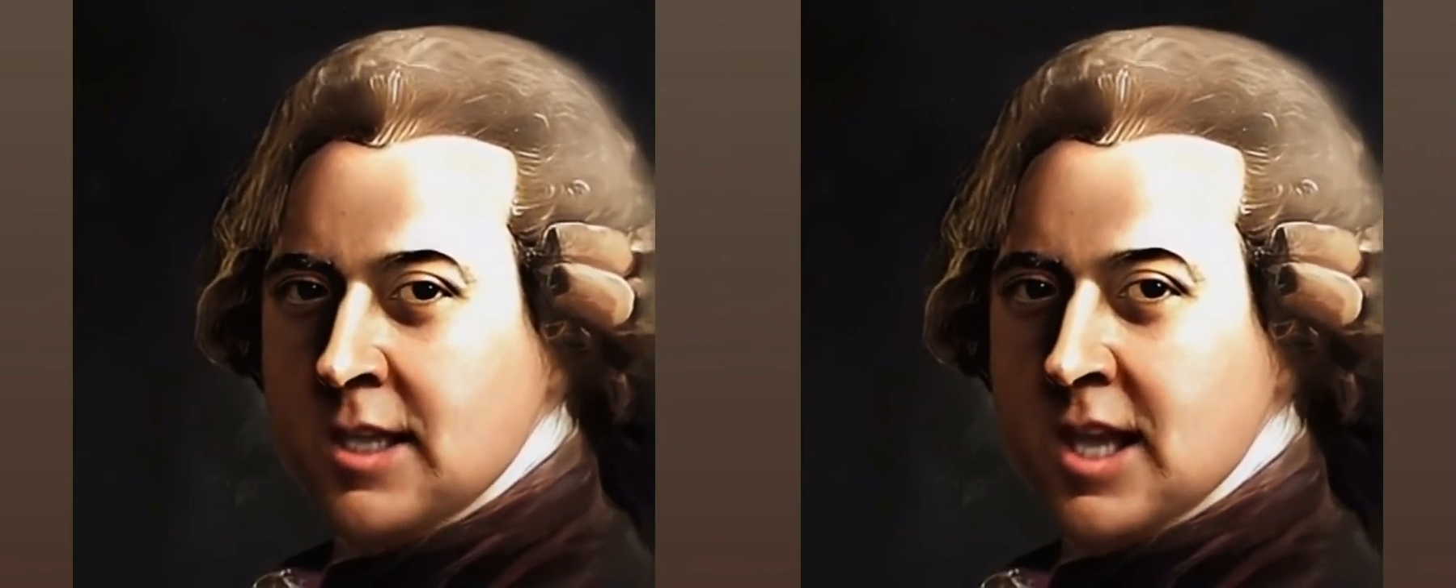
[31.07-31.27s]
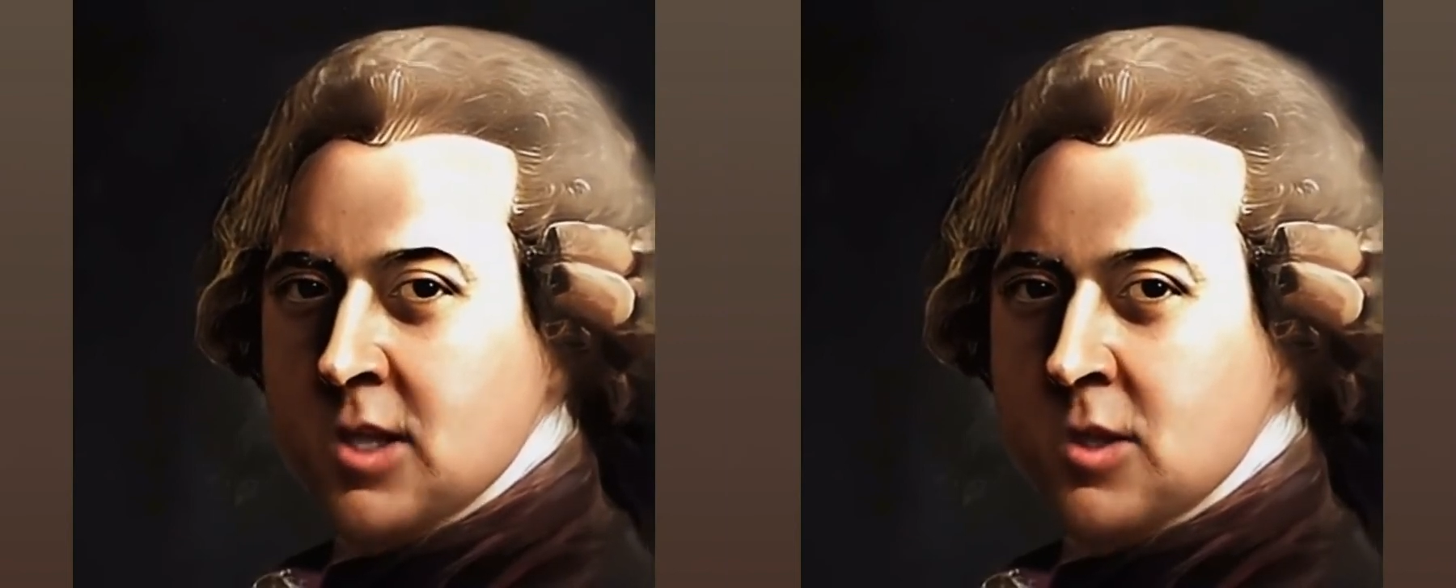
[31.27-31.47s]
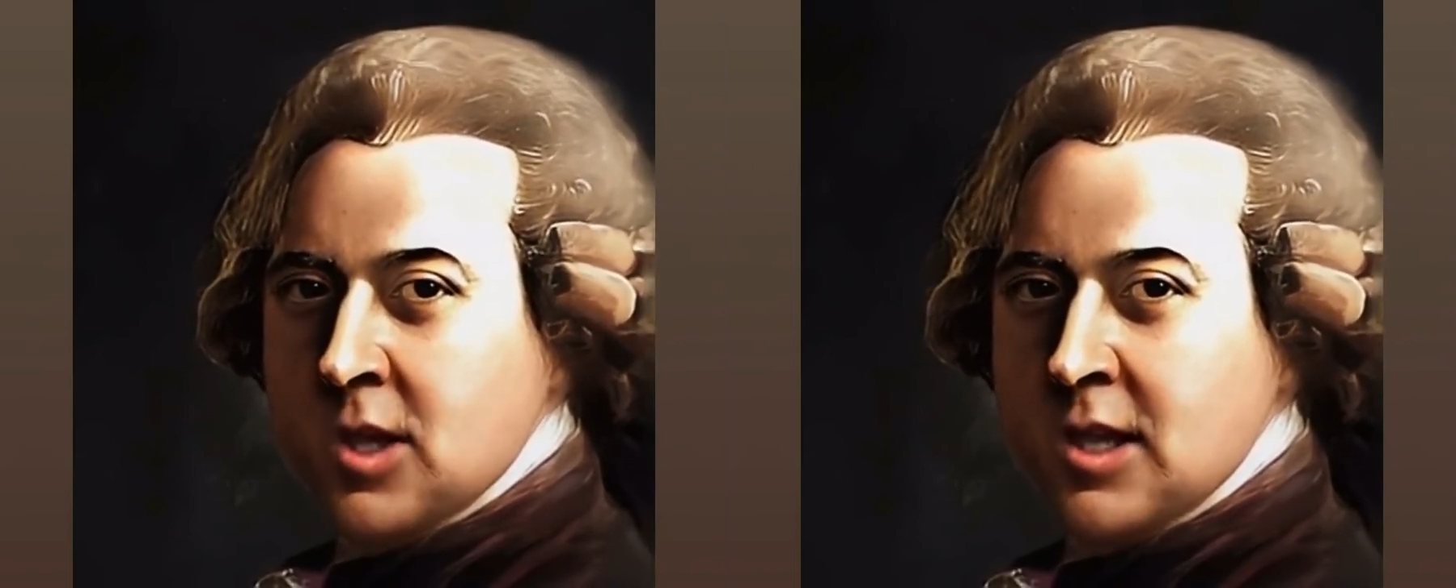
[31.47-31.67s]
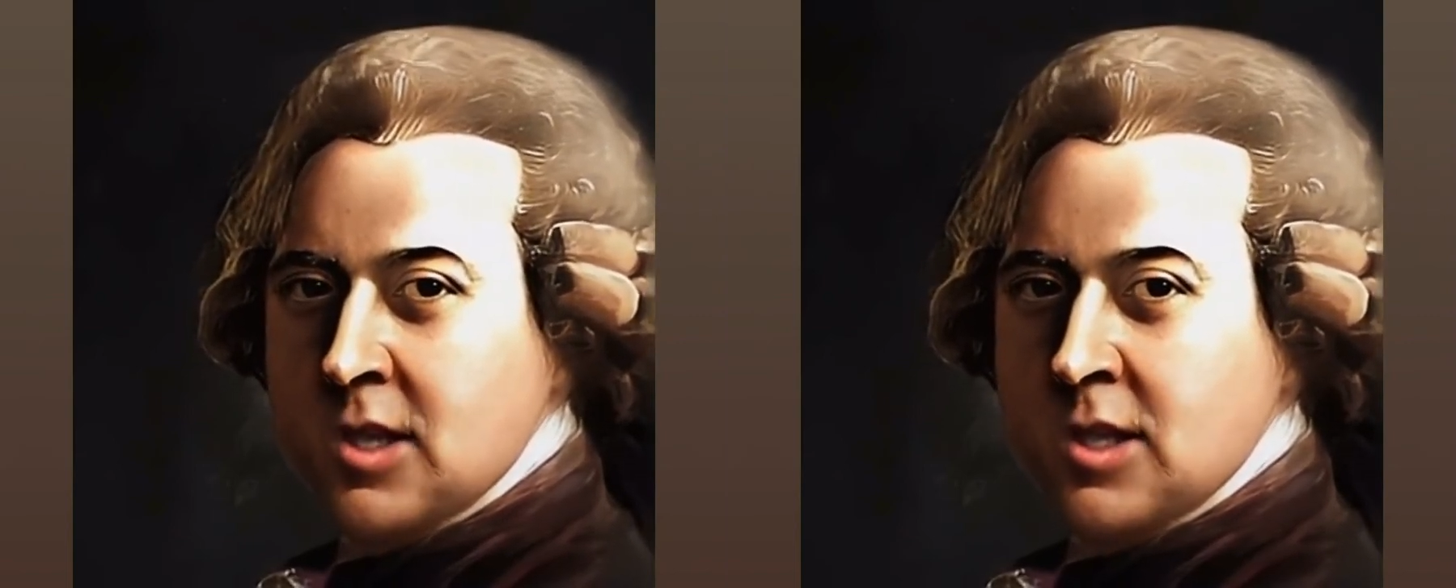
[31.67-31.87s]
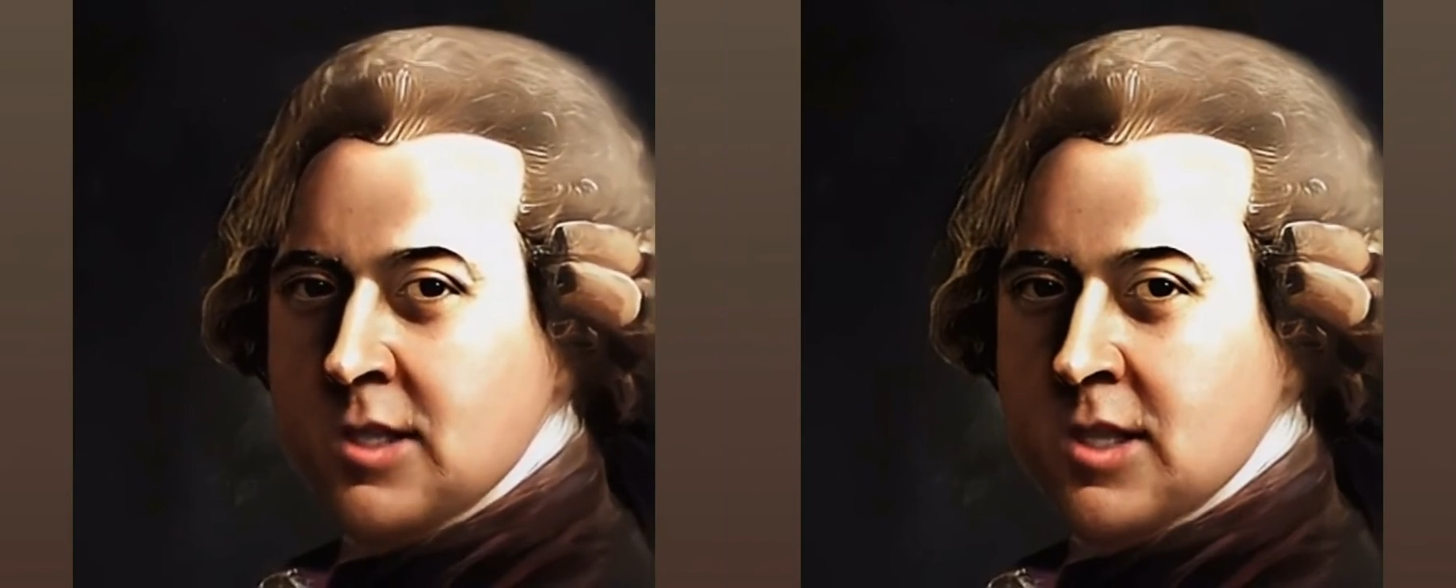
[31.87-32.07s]

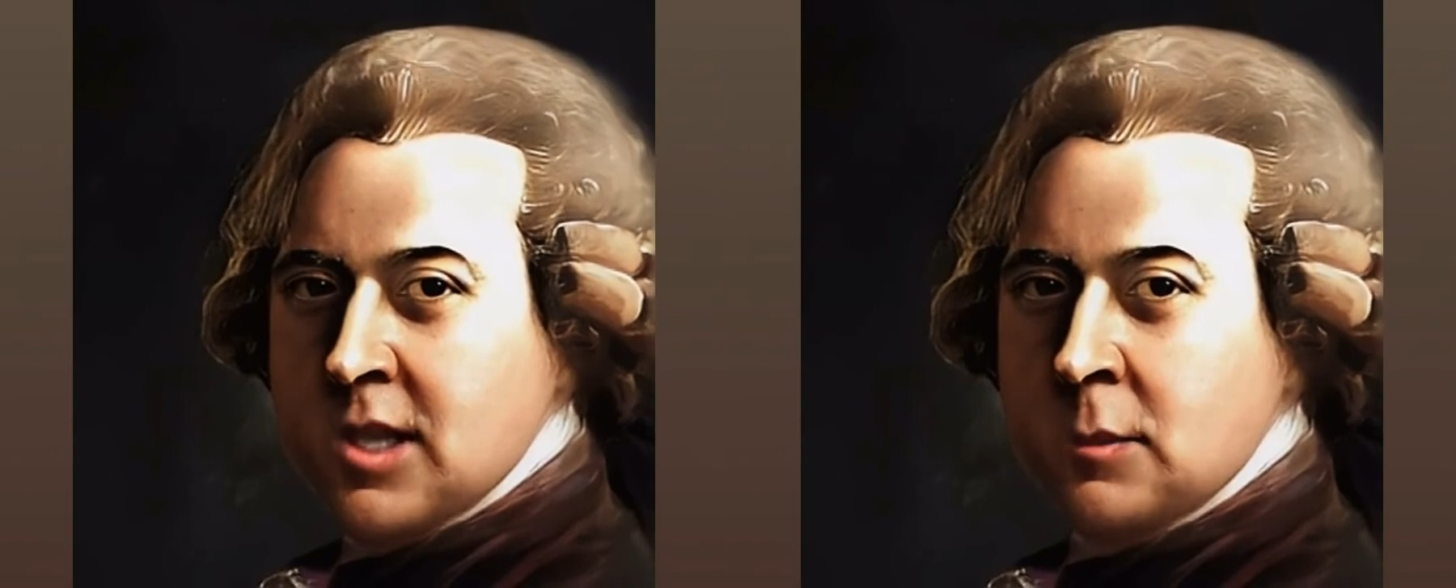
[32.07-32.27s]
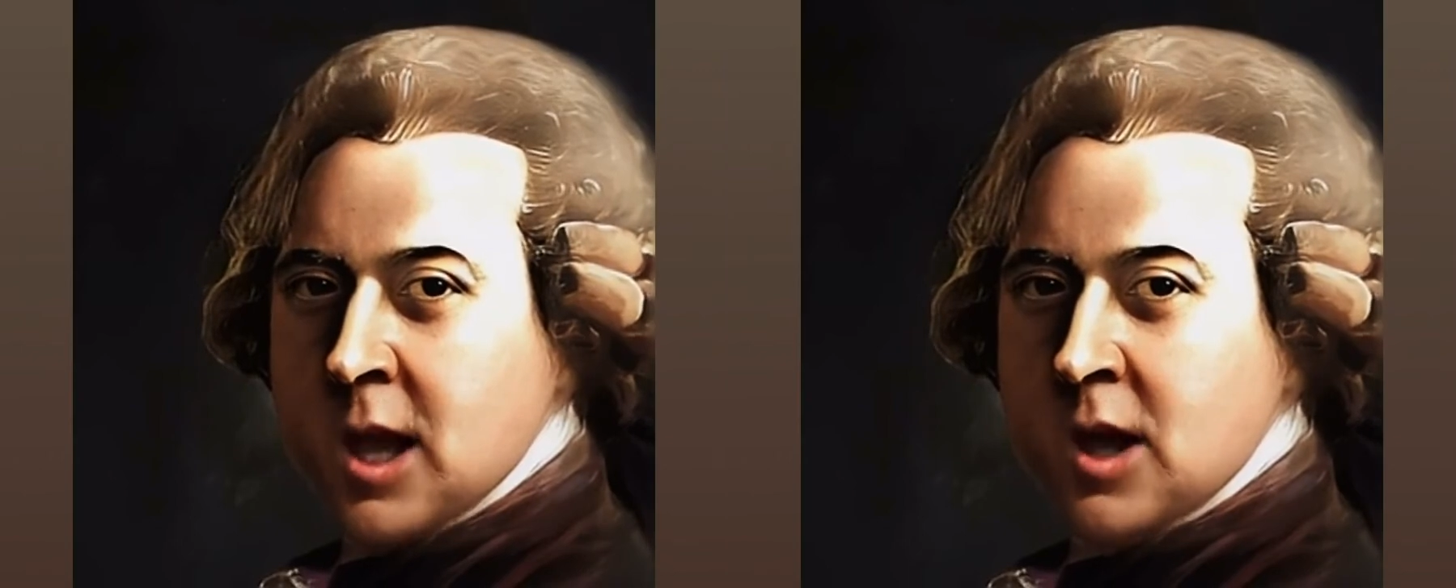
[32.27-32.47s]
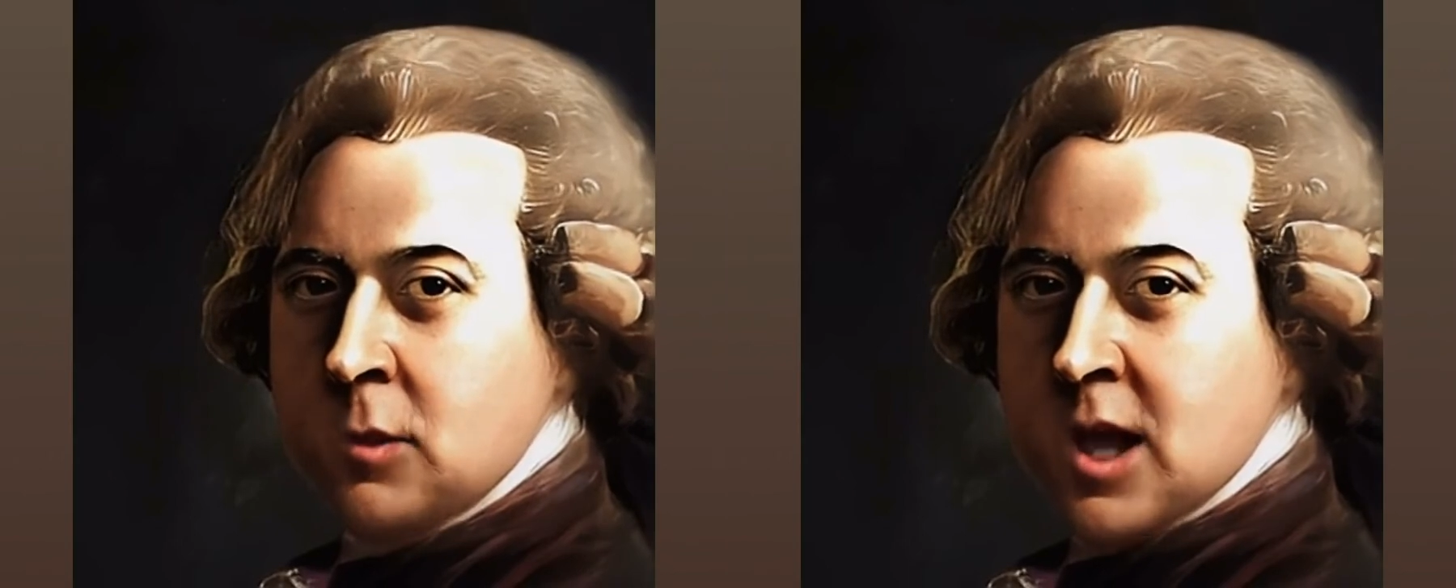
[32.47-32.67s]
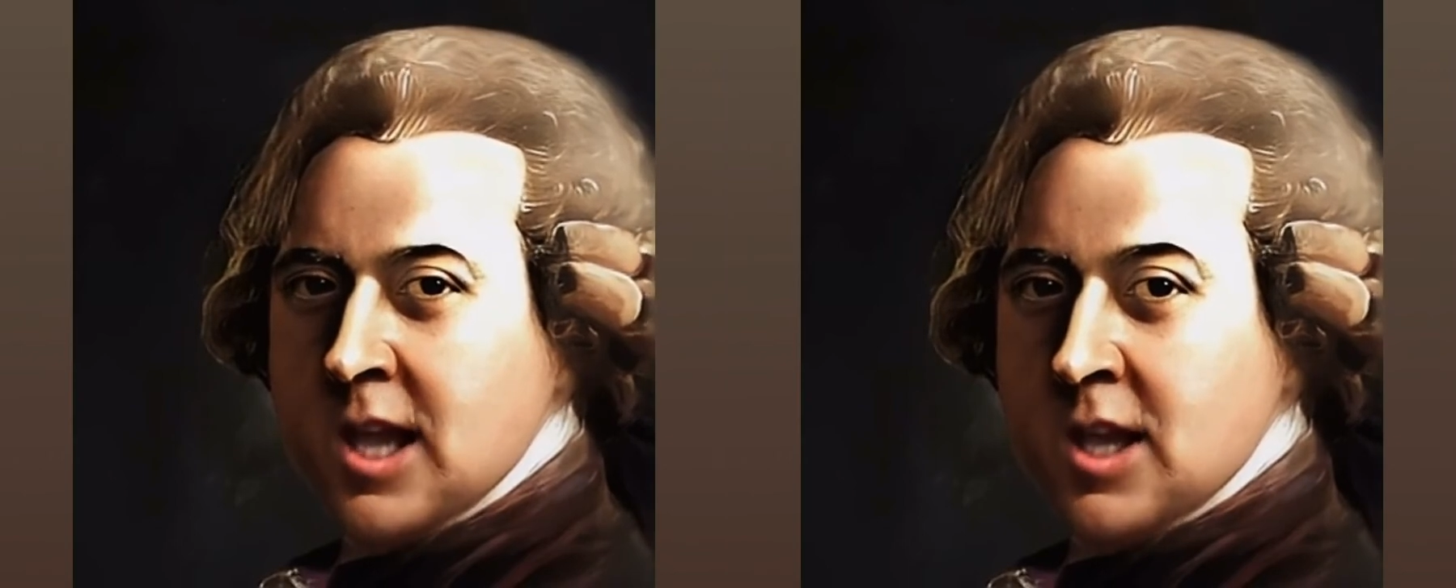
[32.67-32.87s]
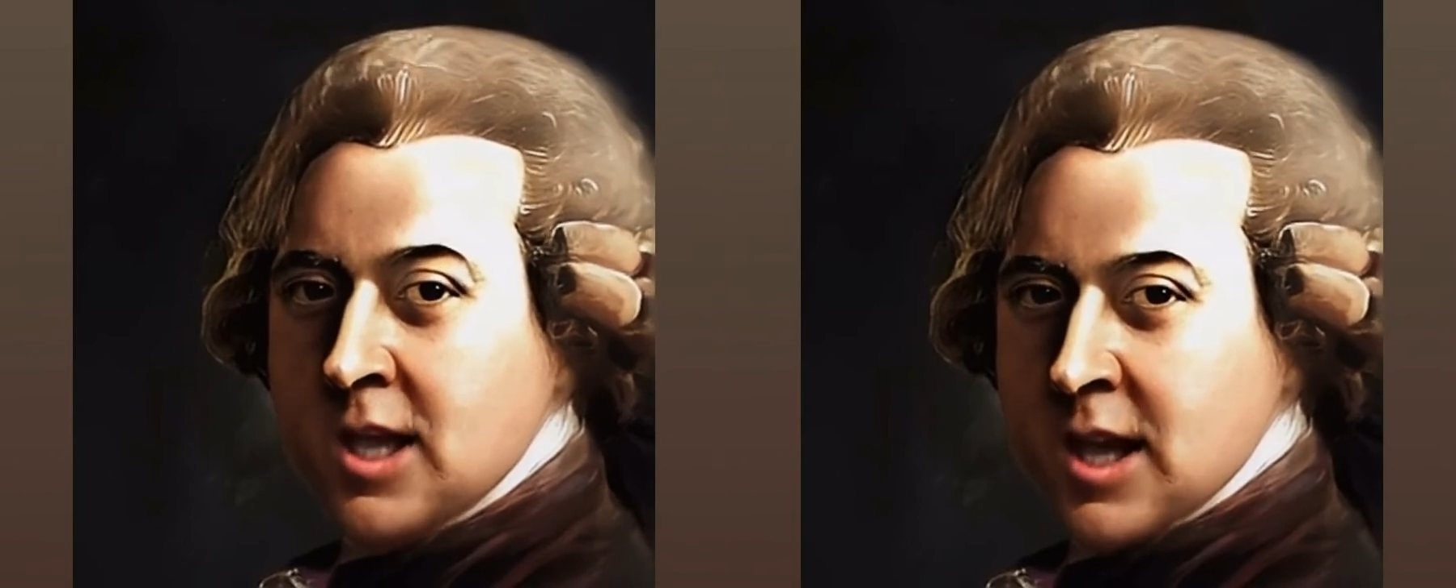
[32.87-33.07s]
introduction to the bar
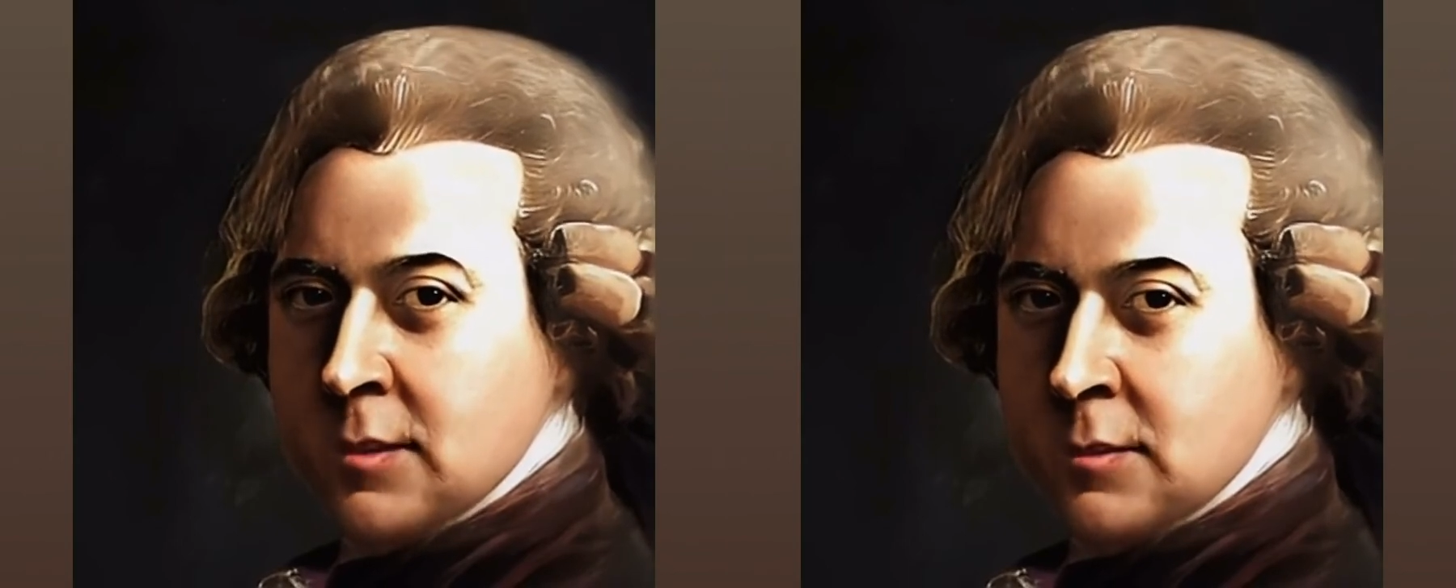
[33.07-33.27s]
regular.